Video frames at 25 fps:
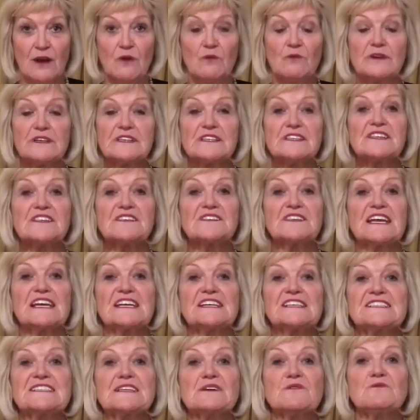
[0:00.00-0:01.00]
What are the
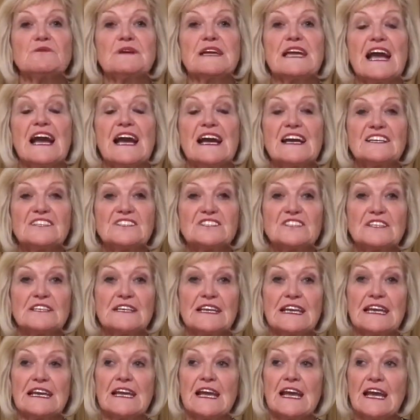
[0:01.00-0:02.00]
things that we
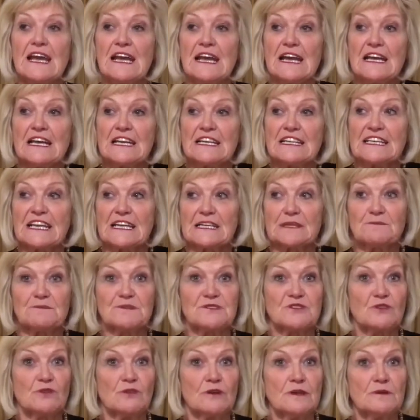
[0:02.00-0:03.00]
actually get
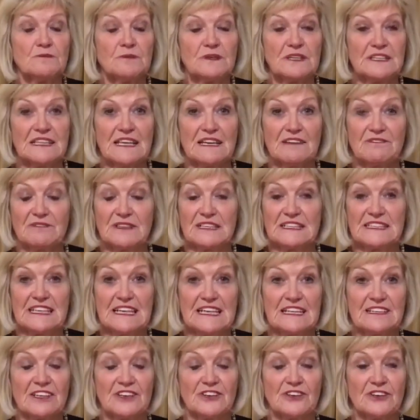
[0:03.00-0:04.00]
absorbed with every
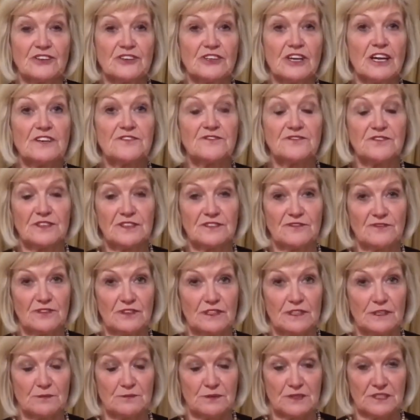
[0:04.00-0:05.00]
day that are not
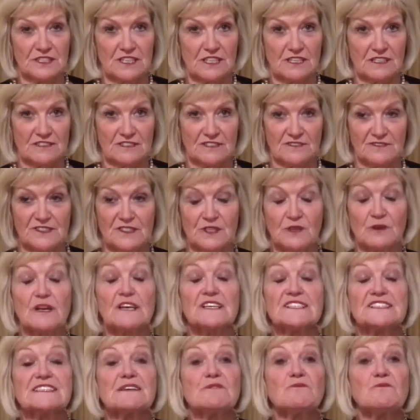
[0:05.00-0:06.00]
fruitful or productive? So
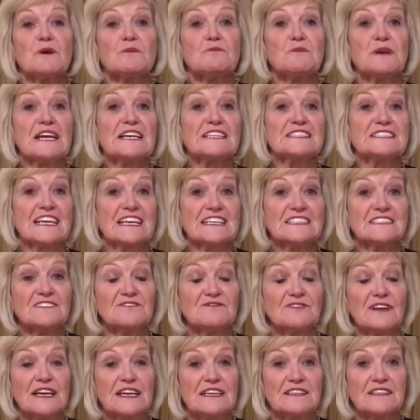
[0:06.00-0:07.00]
because when we
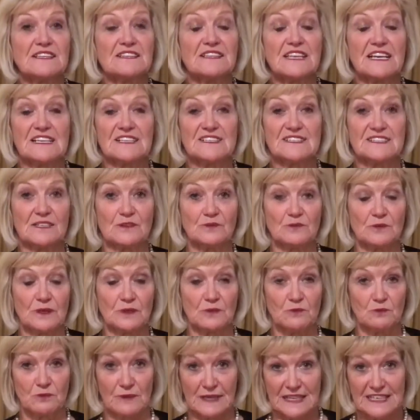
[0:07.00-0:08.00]
identify the things that we're
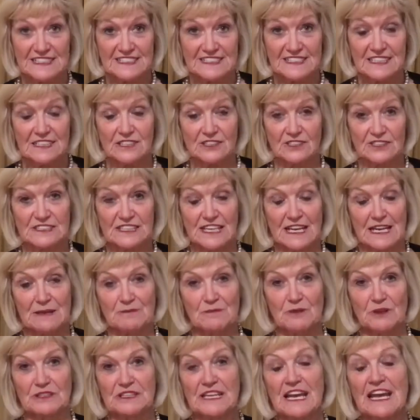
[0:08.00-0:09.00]
wasting our
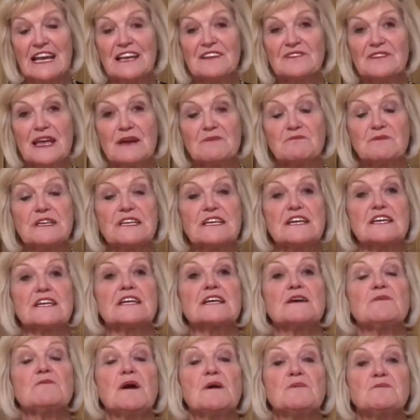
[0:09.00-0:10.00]
time on, then we can
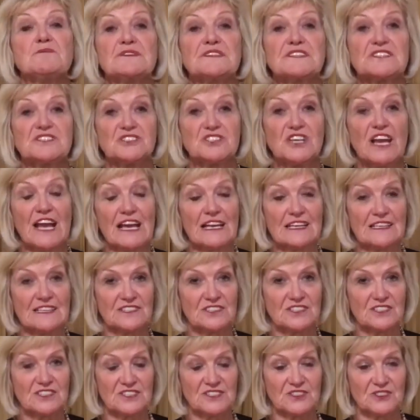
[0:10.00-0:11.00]
come up with
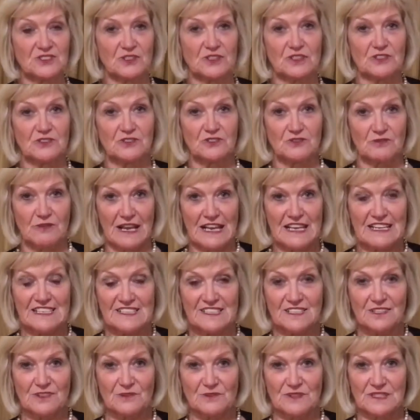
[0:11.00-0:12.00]
challenges to address
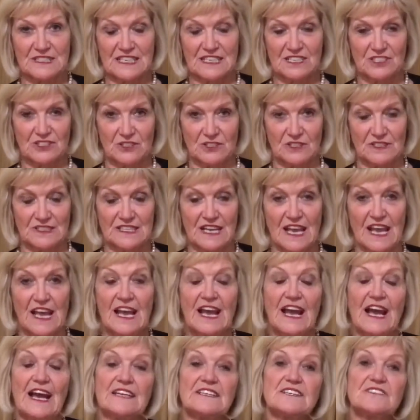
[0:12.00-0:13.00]
those issues
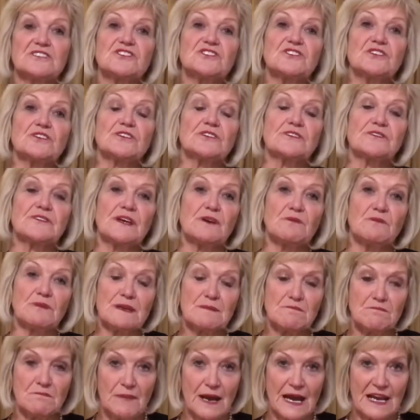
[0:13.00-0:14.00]
and ensure that we
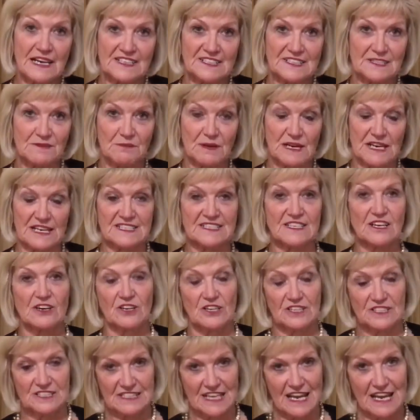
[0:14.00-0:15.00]
maximise
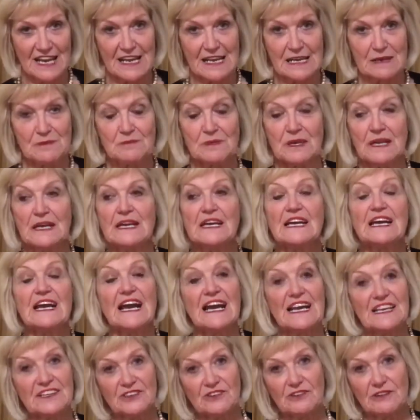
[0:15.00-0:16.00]
our time
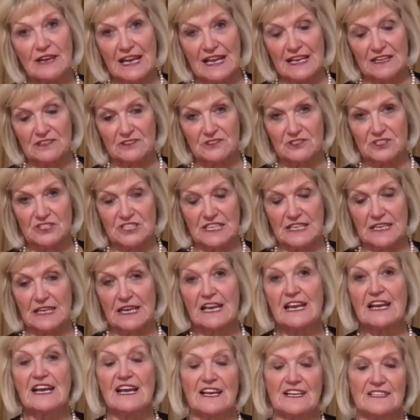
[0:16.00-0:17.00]
and our energy
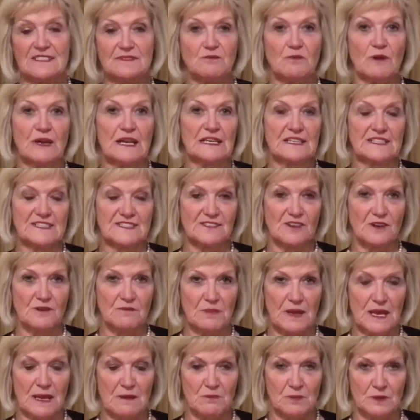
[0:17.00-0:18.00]
as well as our
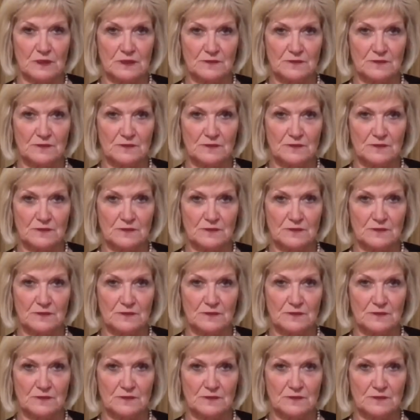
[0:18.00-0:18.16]
people.